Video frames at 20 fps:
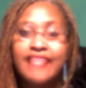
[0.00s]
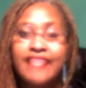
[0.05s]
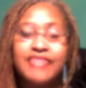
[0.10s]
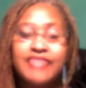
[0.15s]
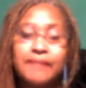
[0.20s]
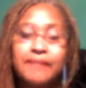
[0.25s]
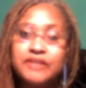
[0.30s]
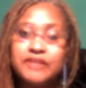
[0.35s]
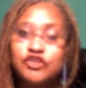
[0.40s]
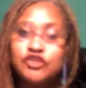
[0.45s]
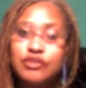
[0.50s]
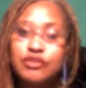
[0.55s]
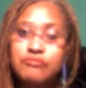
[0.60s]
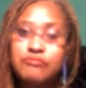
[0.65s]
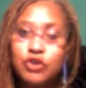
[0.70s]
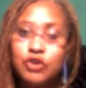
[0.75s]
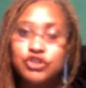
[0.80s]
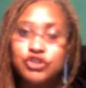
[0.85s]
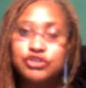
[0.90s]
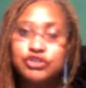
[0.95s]
That means your
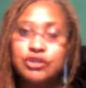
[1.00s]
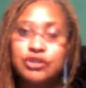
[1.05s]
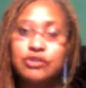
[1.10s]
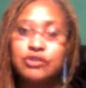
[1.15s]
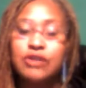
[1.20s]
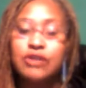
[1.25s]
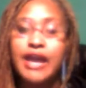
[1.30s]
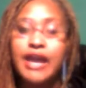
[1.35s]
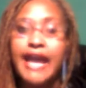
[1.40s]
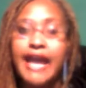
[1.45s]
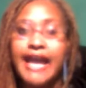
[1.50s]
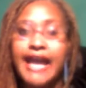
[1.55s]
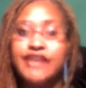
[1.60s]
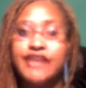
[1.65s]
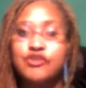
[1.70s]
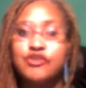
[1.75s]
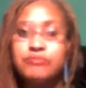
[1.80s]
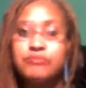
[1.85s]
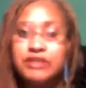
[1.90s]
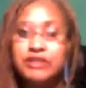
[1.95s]
emotional and
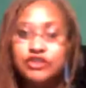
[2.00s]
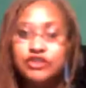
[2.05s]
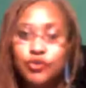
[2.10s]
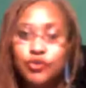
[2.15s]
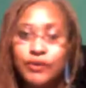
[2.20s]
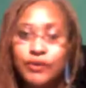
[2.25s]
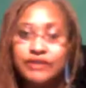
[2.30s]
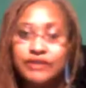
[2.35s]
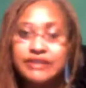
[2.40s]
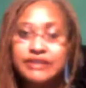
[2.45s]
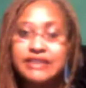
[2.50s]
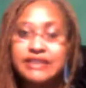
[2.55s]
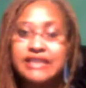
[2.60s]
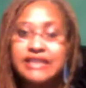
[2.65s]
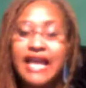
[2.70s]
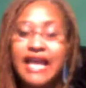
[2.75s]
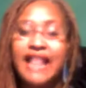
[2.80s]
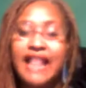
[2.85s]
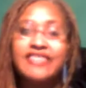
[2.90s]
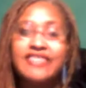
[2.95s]
your mental wellness.
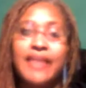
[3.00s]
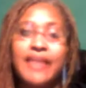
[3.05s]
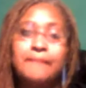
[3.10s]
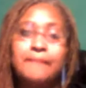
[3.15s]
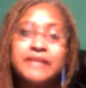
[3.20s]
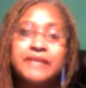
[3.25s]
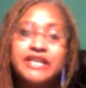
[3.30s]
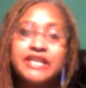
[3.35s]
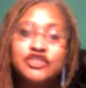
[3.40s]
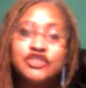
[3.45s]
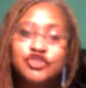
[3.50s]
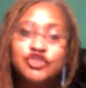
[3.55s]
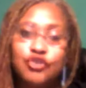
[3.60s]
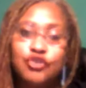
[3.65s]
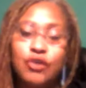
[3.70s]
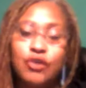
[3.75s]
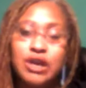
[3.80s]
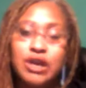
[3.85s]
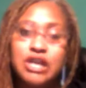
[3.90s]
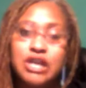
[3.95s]
That means
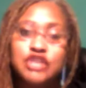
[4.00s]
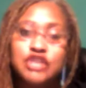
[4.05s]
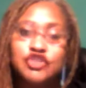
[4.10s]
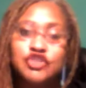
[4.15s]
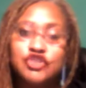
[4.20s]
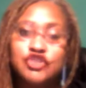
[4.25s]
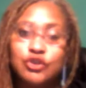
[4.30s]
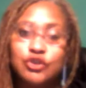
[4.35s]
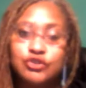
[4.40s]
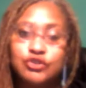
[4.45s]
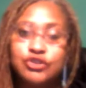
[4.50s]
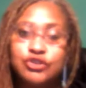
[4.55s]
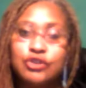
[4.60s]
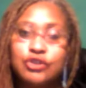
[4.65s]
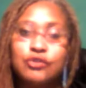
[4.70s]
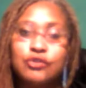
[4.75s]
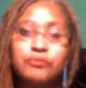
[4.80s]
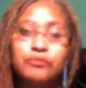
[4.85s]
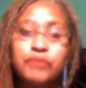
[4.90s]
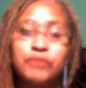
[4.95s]
your
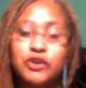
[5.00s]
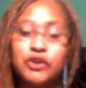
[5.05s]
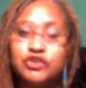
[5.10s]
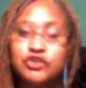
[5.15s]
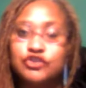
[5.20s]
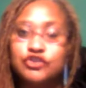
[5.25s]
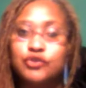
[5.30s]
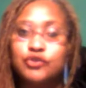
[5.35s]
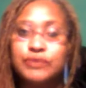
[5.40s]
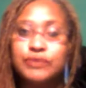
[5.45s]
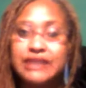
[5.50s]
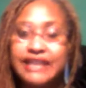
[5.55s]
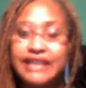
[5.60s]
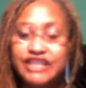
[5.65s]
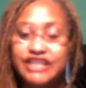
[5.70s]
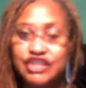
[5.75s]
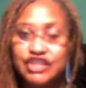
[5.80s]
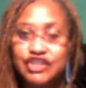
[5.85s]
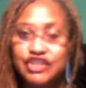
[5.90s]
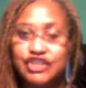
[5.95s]
social, personal
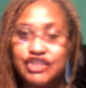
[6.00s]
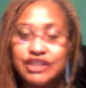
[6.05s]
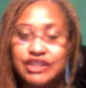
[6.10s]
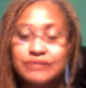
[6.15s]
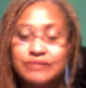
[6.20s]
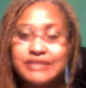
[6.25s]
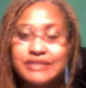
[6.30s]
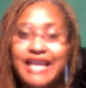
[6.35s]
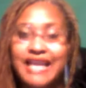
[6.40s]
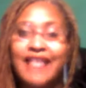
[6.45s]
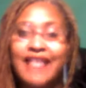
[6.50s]
relationships.